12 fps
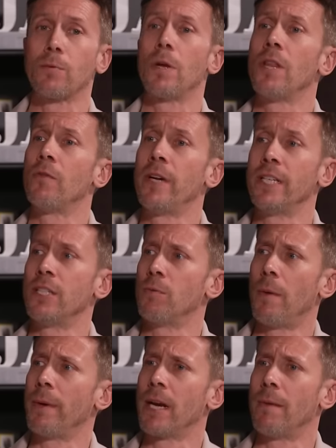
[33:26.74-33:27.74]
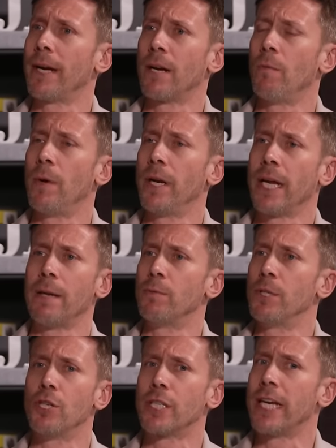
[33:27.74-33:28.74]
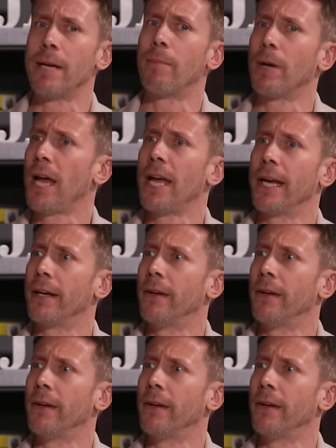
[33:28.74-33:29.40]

one of the reasons why we come back and win games. We just keep playing.